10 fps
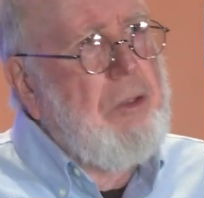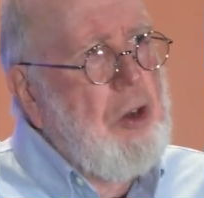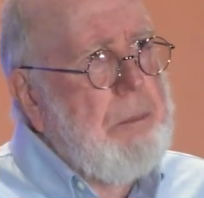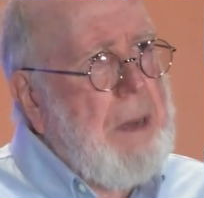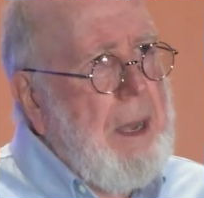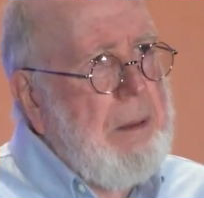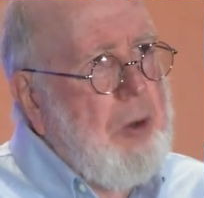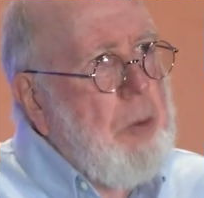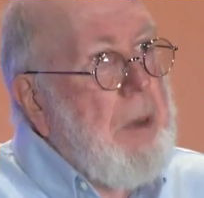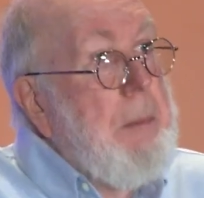her bot
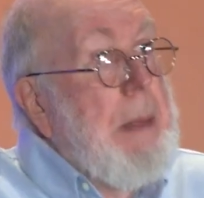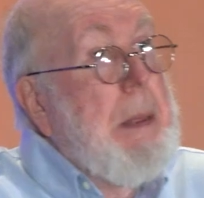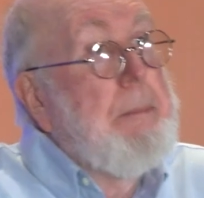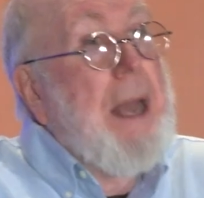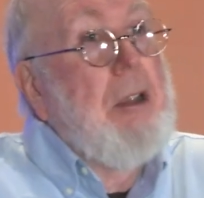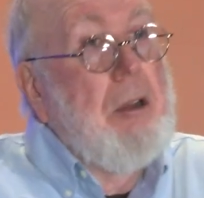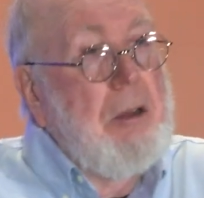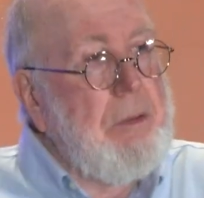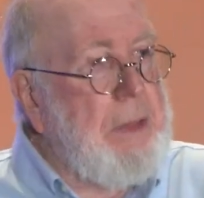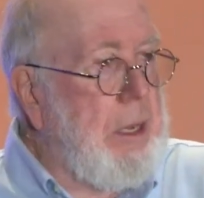her bot may be
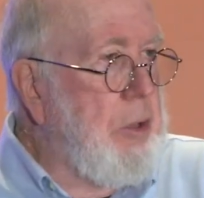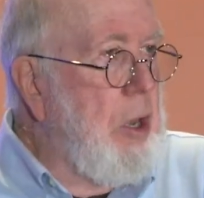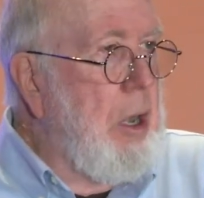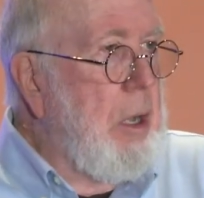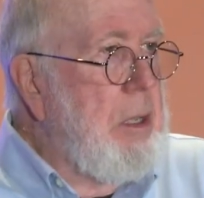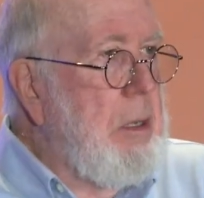better than a dog.